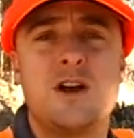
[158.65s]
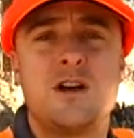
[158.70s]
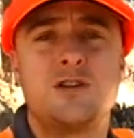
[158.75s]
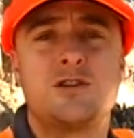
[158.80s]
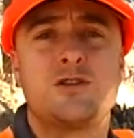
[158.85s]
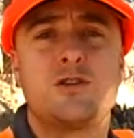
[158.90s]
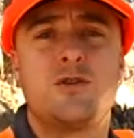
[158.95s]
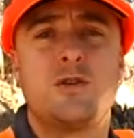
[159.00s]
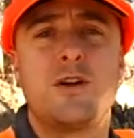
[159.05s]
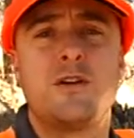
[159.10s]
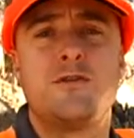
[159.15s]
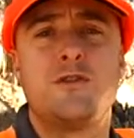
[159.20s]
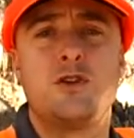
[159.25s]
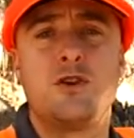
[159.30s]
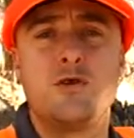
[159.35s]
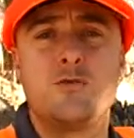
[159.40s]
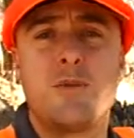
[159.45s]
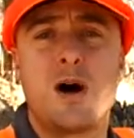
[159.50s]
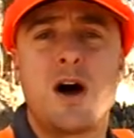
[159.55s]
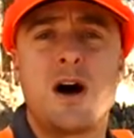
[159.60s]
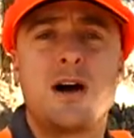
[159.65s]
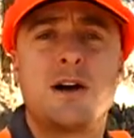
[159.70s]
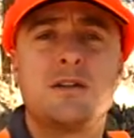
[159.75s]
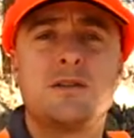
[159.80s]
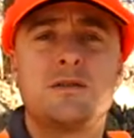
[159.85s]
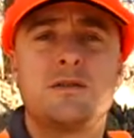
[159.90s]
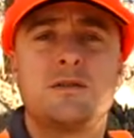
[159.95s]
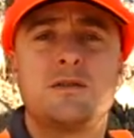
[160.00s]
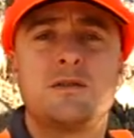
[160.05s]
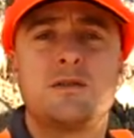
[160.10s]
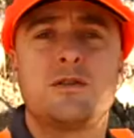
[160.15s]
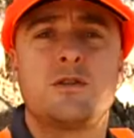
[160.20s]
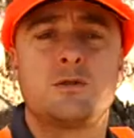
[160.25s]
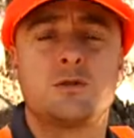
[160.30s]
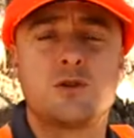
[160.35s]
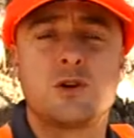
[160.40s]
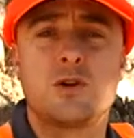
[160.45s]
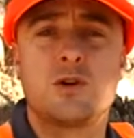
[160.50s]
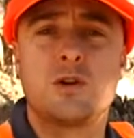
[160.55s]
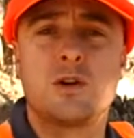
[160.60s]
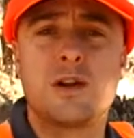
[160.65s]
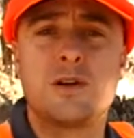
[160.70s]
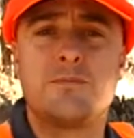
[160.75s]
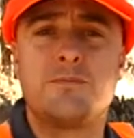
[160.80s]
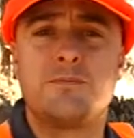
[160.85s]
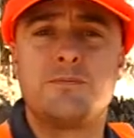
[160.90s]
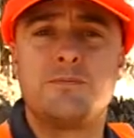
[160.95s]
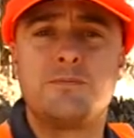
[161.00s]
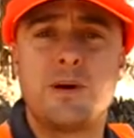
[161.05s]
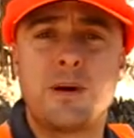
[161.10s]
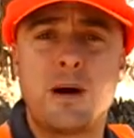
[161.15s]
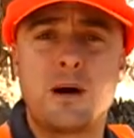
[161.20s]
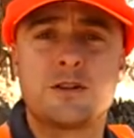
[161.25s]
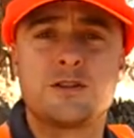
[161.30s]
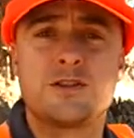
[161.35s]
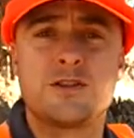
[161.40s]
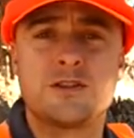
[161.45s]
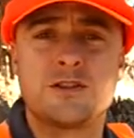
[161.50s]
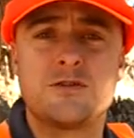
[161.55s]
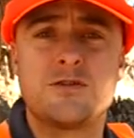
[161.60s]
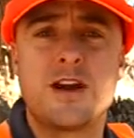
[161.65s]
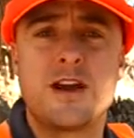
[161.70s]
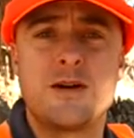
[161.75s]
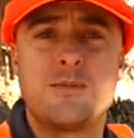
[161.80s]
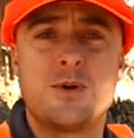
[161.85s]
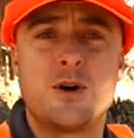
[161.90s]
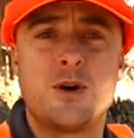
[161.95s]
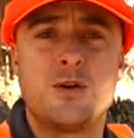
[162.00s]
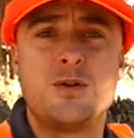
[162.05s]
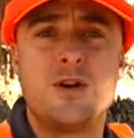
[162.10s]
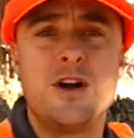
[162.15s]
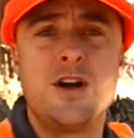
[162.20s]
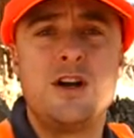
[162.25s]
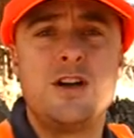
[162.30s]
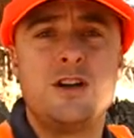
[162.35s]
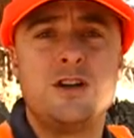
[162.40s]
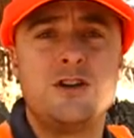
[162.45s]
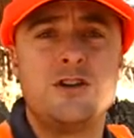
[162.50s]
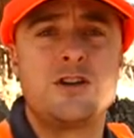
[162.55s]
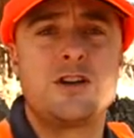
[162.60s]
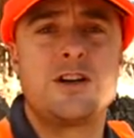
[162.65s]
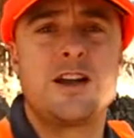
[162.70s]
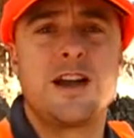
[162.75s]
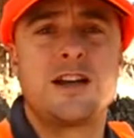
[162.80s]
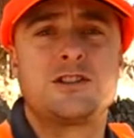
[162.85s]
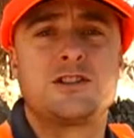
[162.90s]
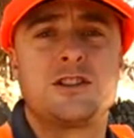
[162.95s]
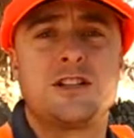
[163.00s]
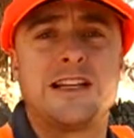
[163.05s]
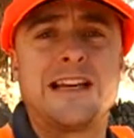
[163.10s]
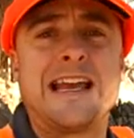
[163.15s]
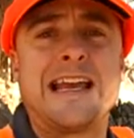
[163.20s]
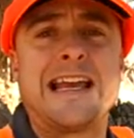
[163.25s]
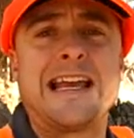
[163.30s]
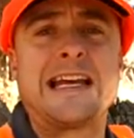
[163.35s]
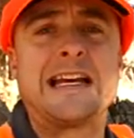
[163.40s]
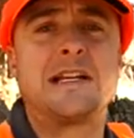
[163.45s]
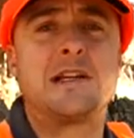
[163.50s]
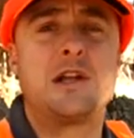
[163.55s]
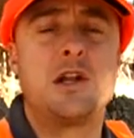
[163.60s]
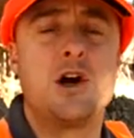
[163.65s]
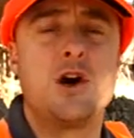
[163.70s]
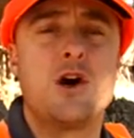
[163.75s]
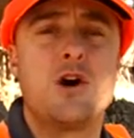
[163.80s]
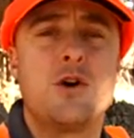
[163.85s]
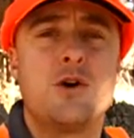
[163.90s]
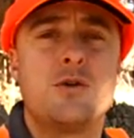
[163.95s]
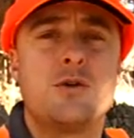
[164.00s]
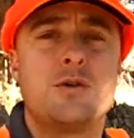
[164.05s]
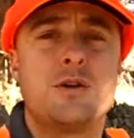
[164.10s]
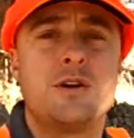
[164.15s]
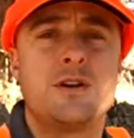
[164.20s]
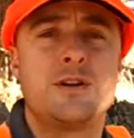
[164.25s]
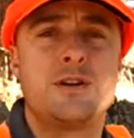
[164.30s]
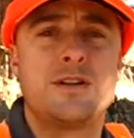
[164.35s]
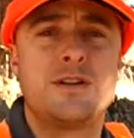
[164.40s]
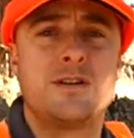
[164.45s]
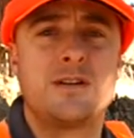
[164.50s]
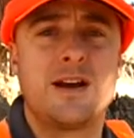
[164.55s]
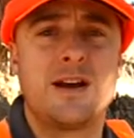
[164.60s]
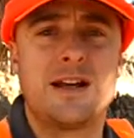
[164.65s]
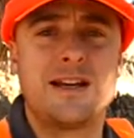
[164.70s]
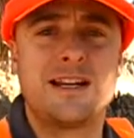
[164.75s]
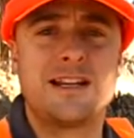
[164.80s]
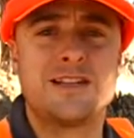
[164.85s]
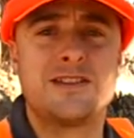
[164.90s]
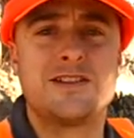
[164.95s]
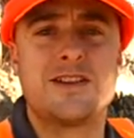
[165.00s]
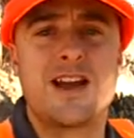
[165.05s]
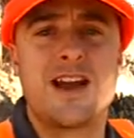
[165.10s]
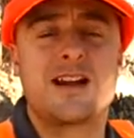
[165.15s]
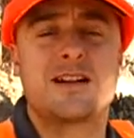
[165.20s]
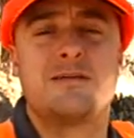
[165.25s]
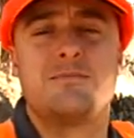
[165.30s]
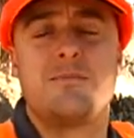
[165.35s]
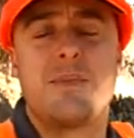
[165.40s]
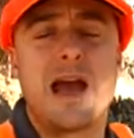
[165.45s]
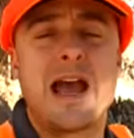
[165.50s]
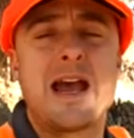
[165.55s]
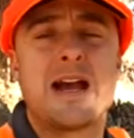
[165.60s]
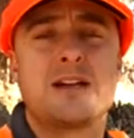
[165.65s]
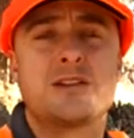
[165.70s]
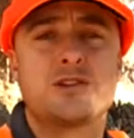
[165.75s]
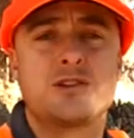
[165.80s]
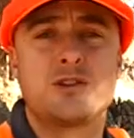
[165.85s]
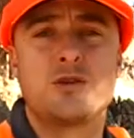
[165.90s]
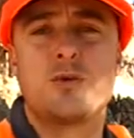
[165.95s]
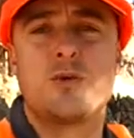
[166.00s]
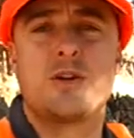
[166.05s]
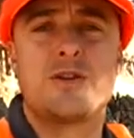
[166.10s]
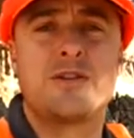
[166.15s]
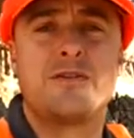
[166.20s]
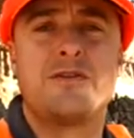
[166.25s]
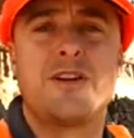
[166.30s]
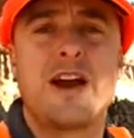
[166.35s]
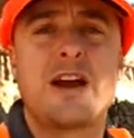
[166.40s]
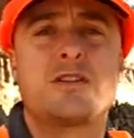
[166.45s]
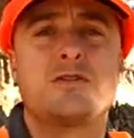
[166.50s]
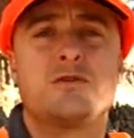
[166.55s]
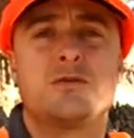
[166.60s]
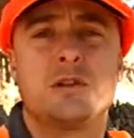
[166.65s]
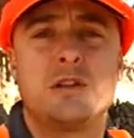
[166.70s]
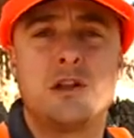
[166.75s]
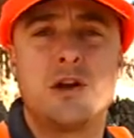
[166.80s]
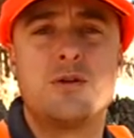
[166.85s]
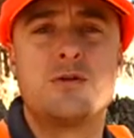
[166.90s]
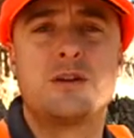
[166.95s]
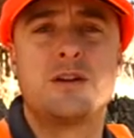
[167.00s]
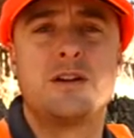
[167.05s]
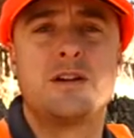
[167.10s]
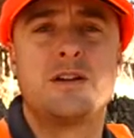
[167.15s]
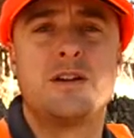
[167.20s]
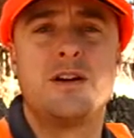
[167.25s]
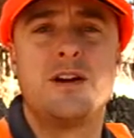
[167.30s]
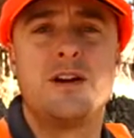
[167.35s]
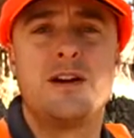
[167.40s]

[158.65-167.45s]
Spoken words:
So if you bought those early boxes of ammo, you could actually hand load an exact match to what the factory loaded.